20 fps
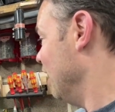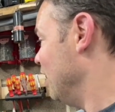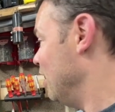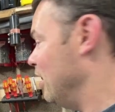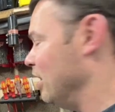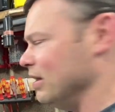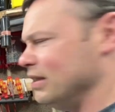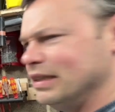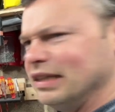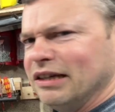
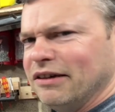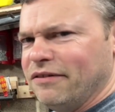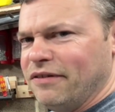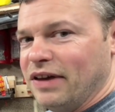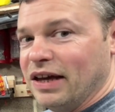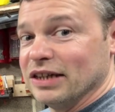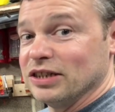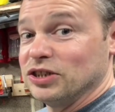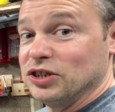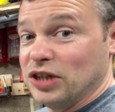The
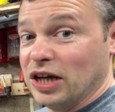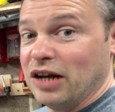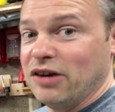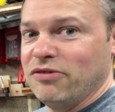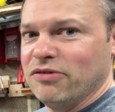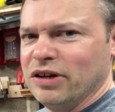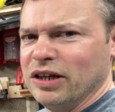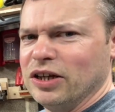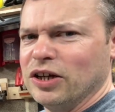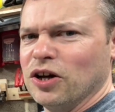ZVS
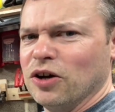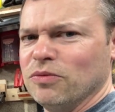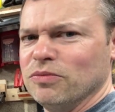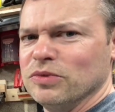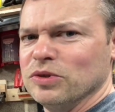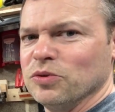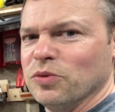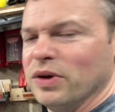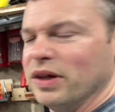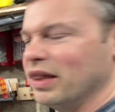generally
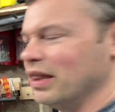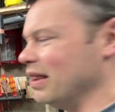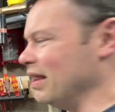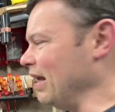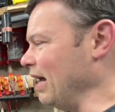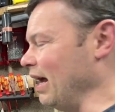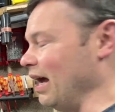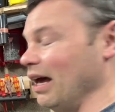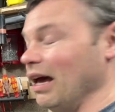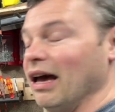comes with
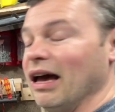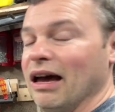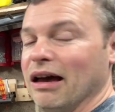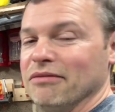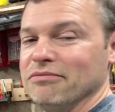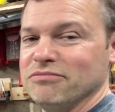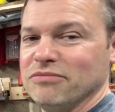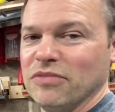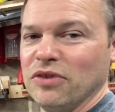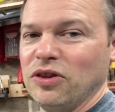
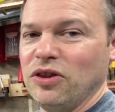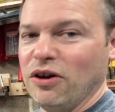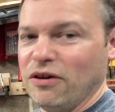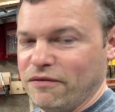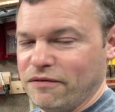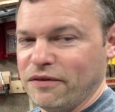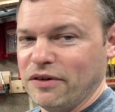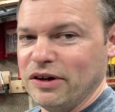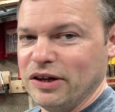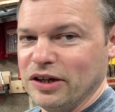not
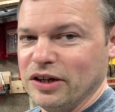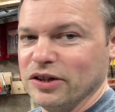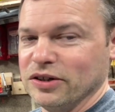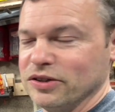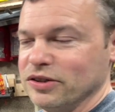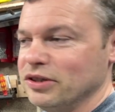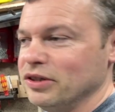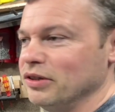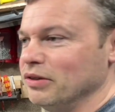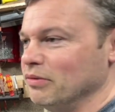very
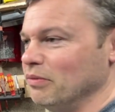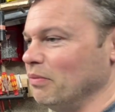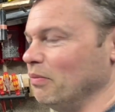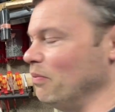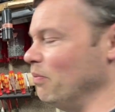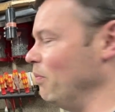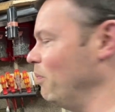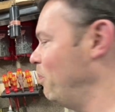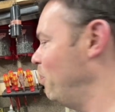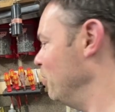good,
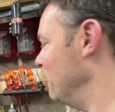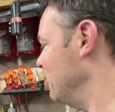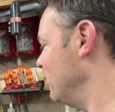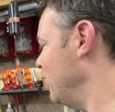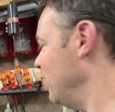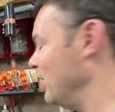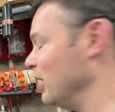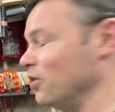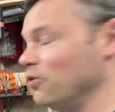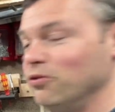but
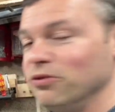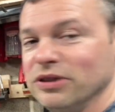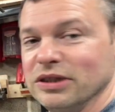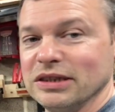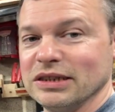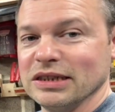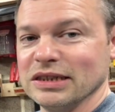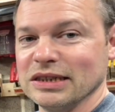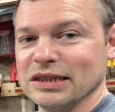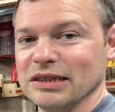a cooling
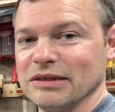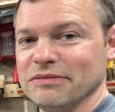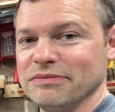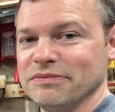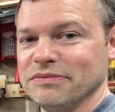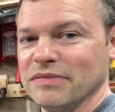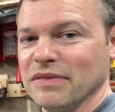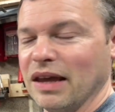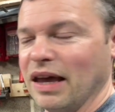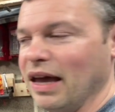system,
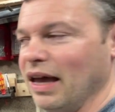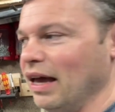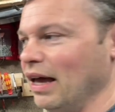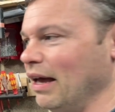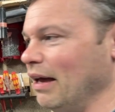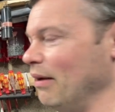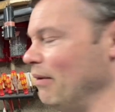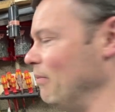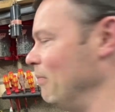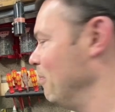
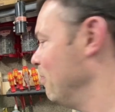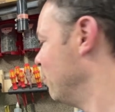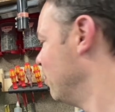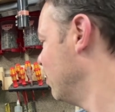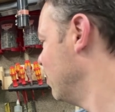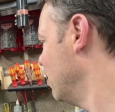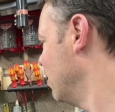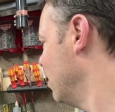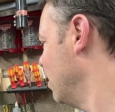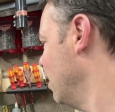and
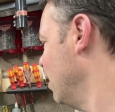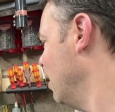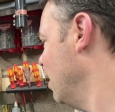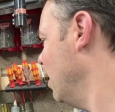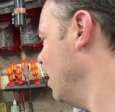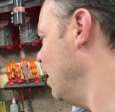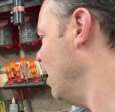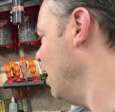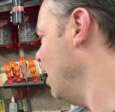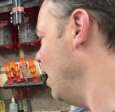
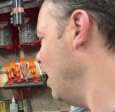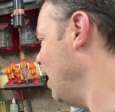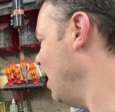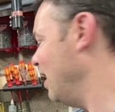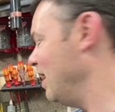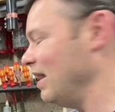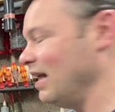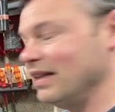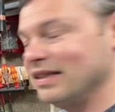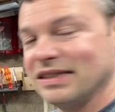
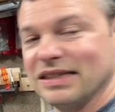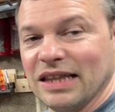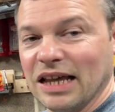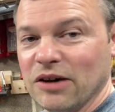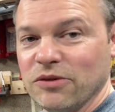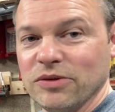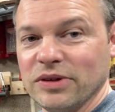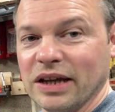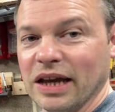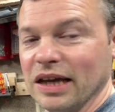that
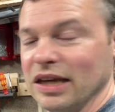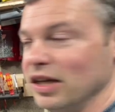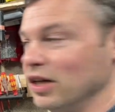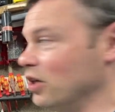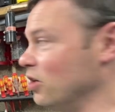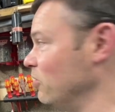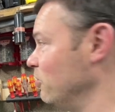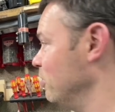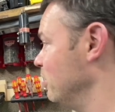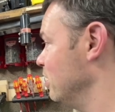would get you
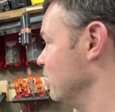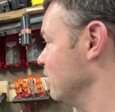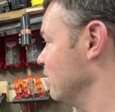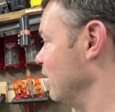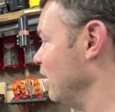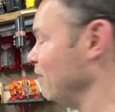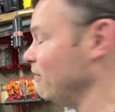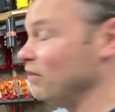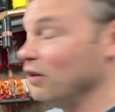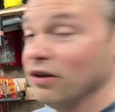going.
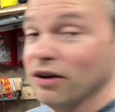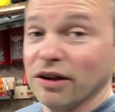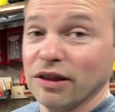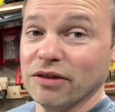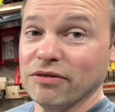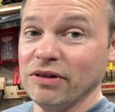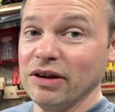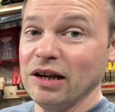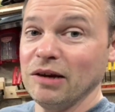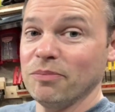If you've got a
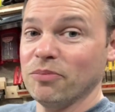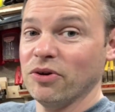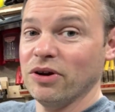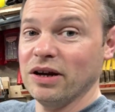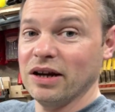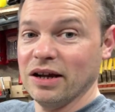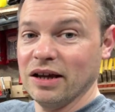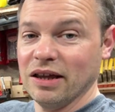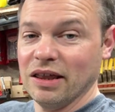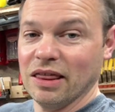3D
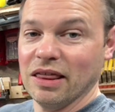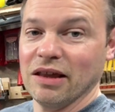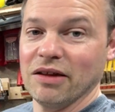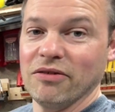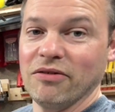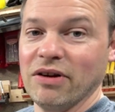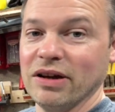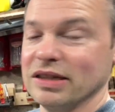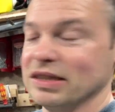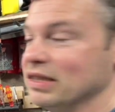printer, the
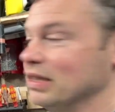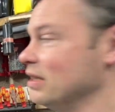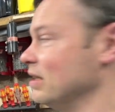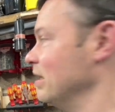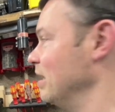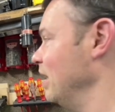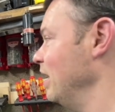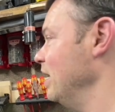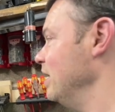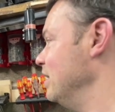rest
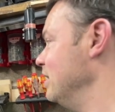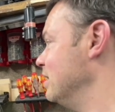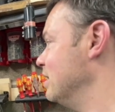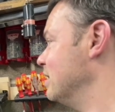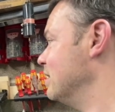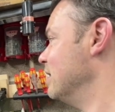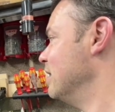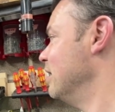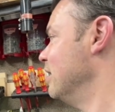is,